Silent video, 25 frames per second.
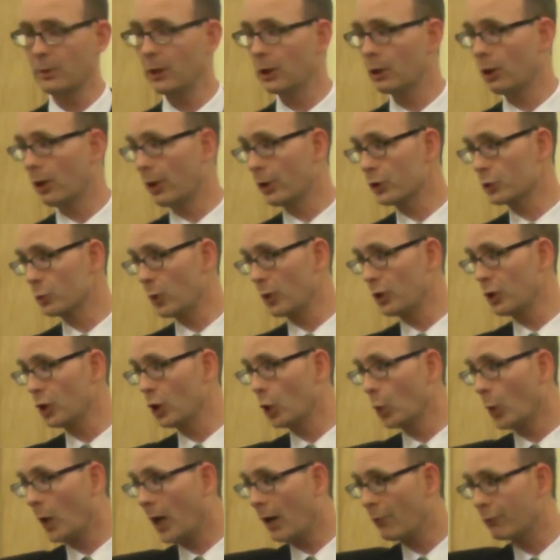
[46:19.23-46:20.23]
Because when
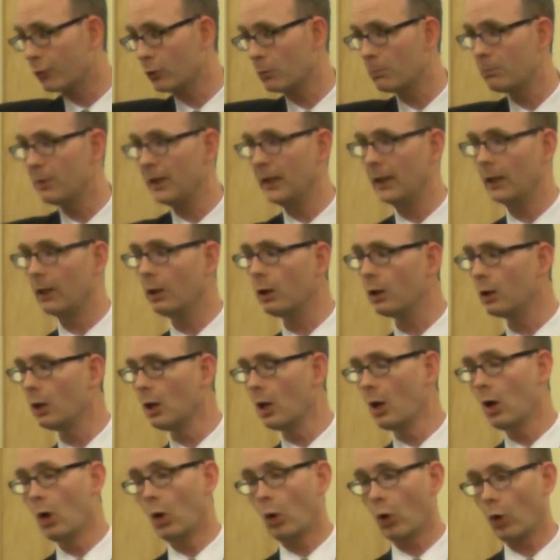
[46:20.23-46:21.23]
you go after
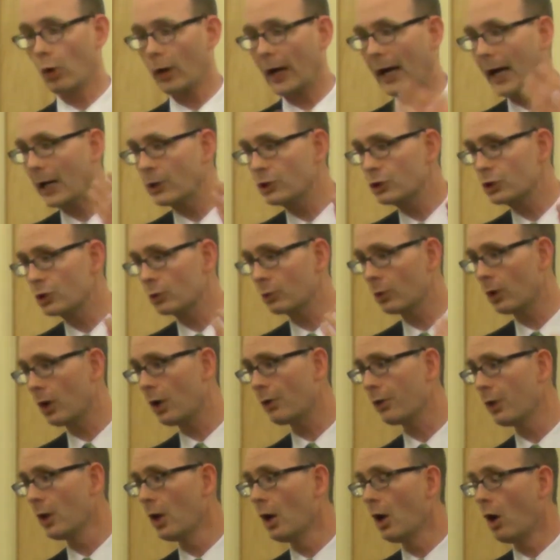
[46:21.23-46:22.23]
Baal or
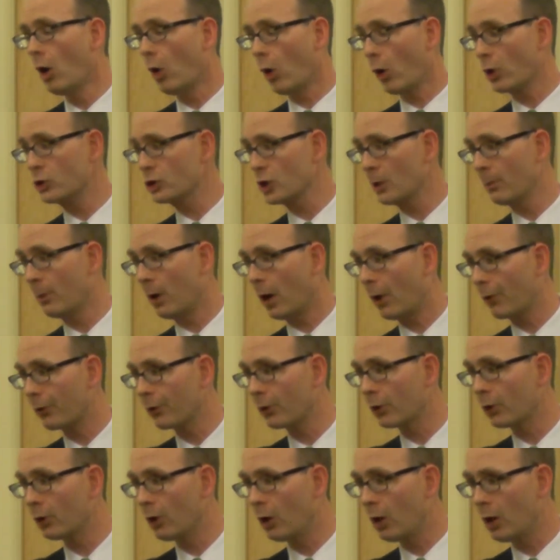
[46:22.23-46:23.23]
Ashtaroth or some
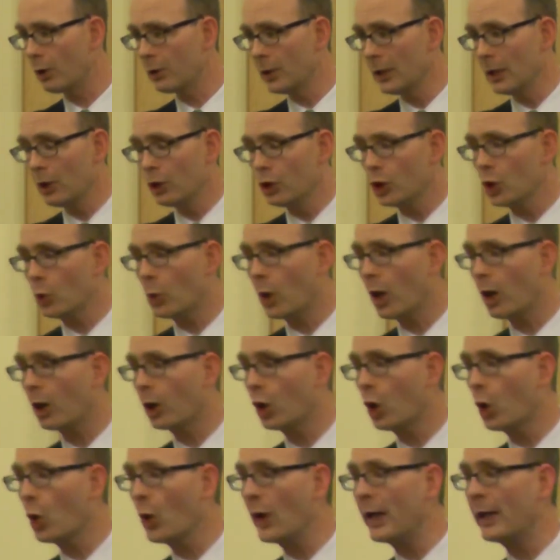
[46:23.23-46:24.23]
other god, you
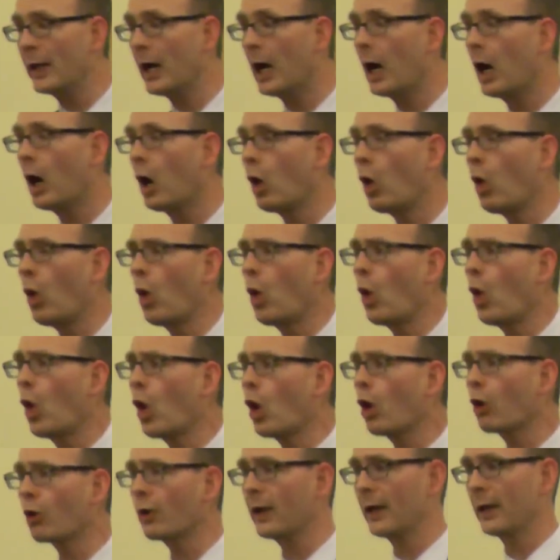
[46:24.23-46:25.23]
are going a
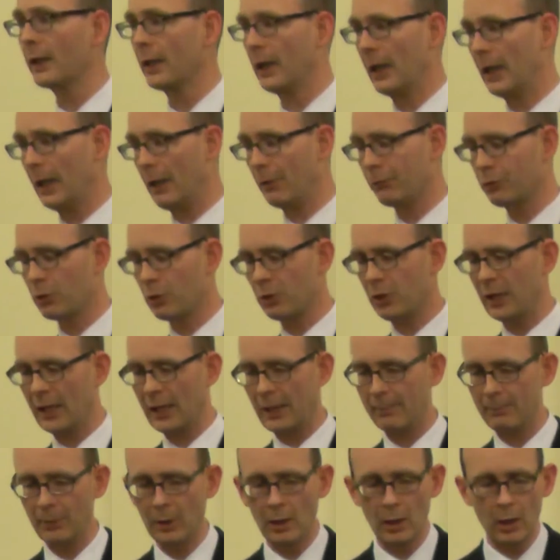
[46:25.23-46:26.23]
whoring after
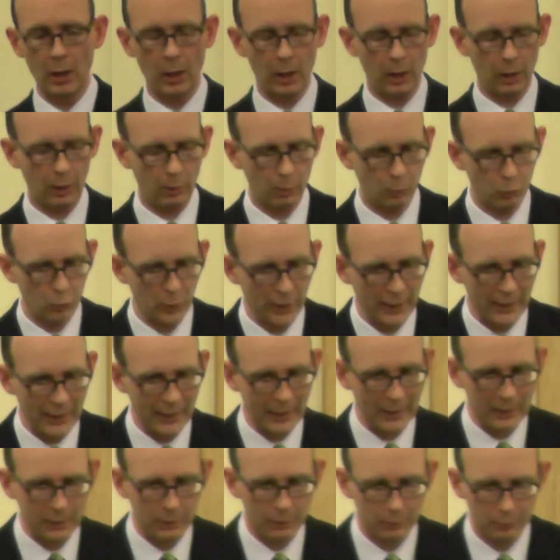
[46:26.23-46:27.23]
them
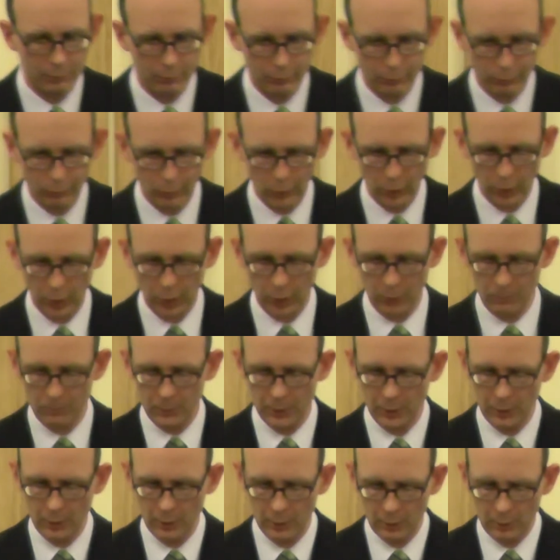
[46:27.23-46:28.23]
away
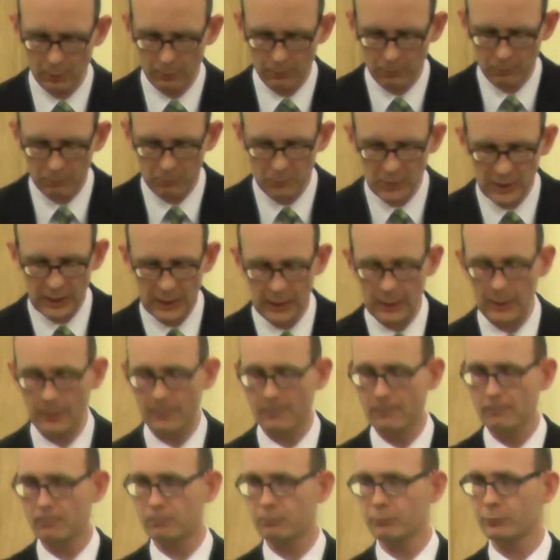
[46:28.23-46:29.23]
from
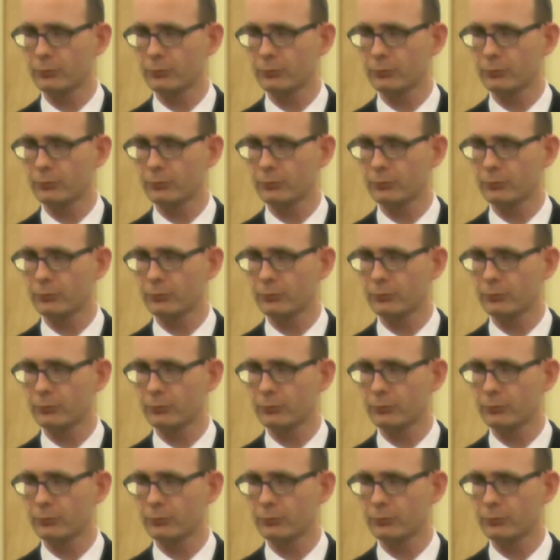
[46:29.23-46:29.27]
me.